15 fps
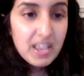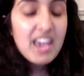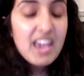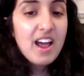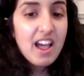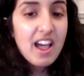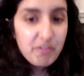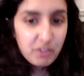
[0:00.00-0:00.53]

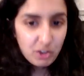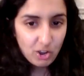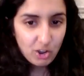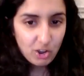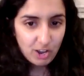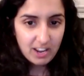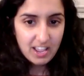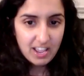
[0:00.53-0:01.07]
And I
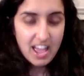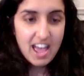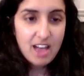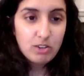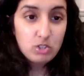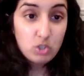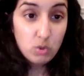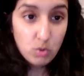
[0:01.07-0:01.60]
forgot
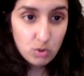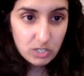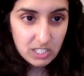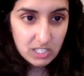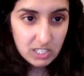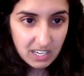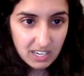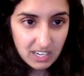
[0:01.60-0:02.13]
how
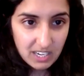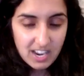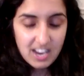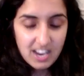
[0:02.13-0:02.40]
daunting